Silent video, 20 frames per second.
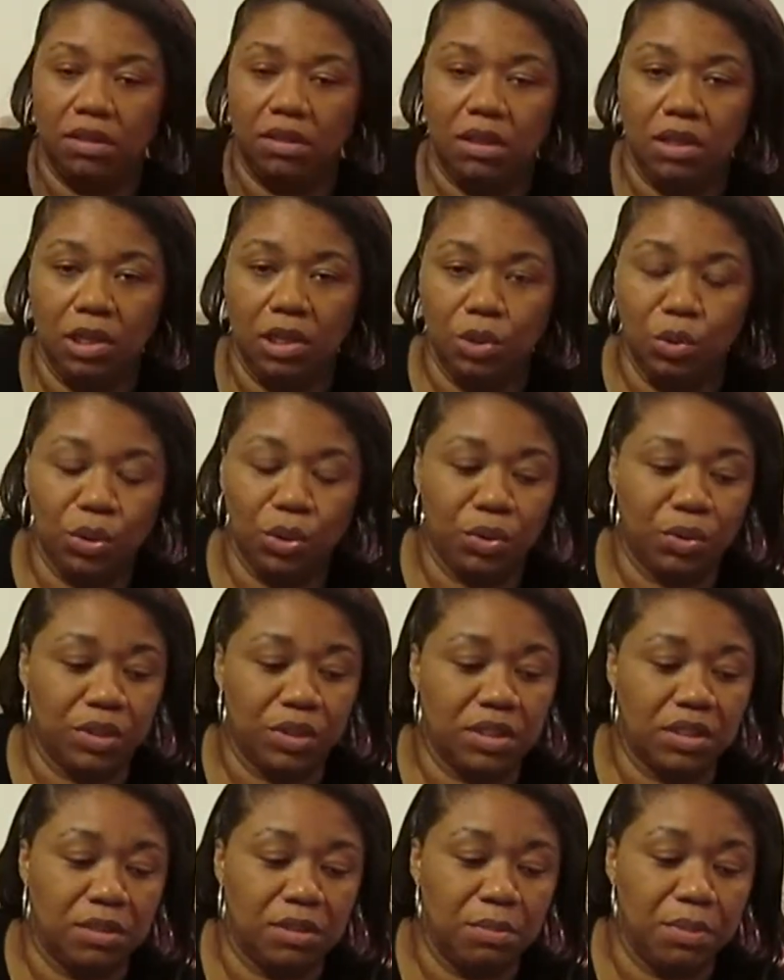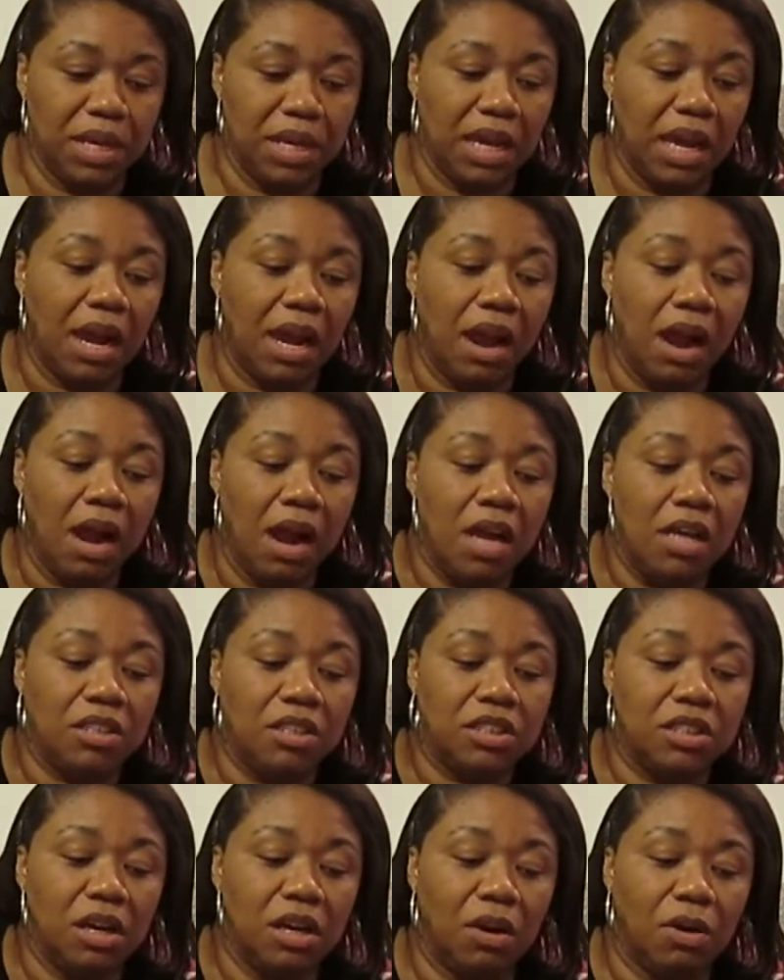ludicrous to me.
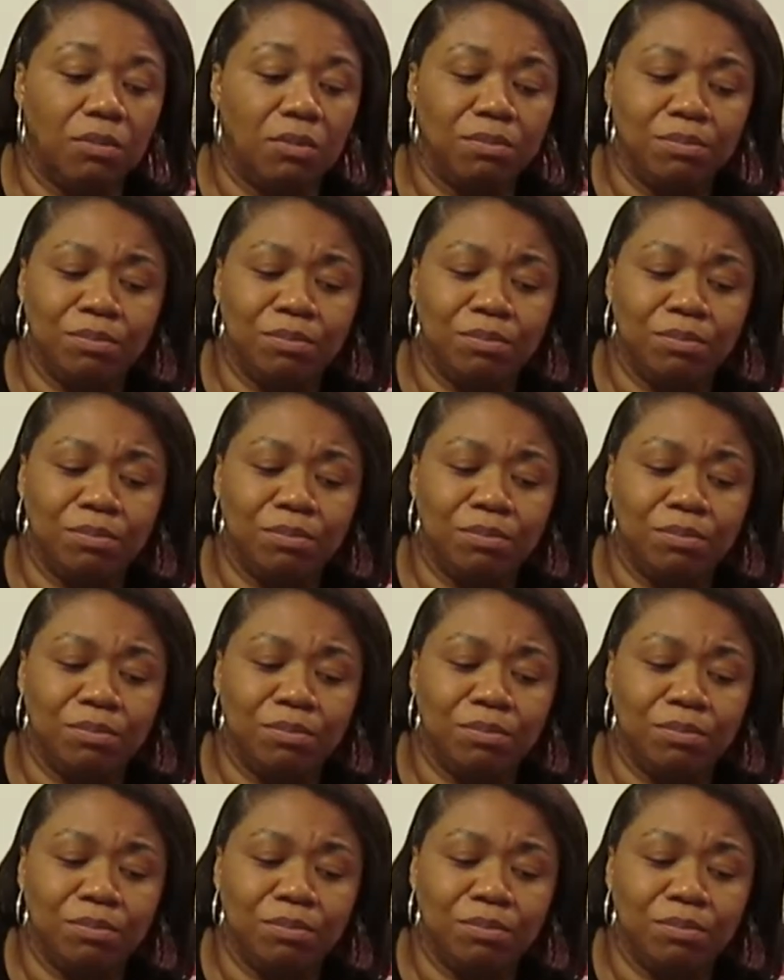So